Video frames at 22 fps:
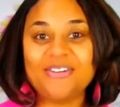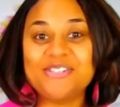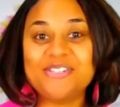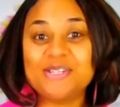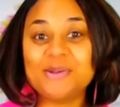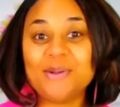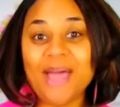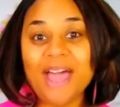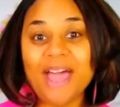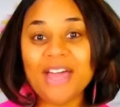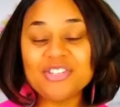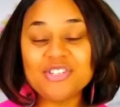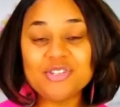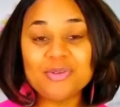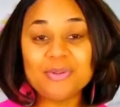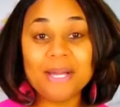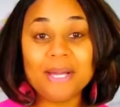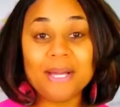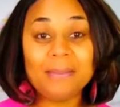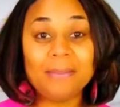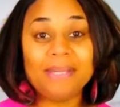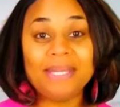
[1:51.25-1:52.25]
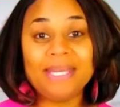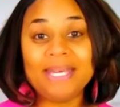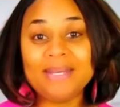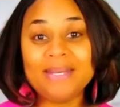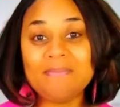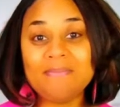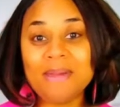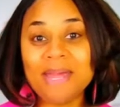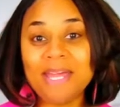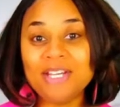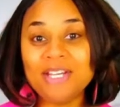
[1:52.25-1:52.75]
So as you come
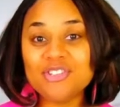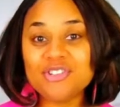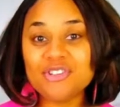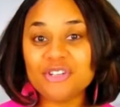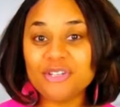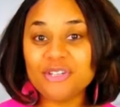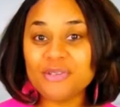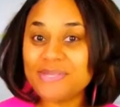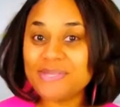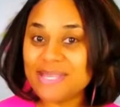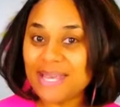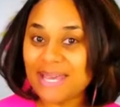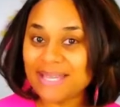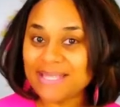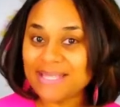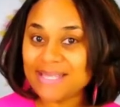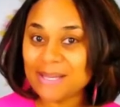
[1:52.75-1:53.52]
in, make sure you say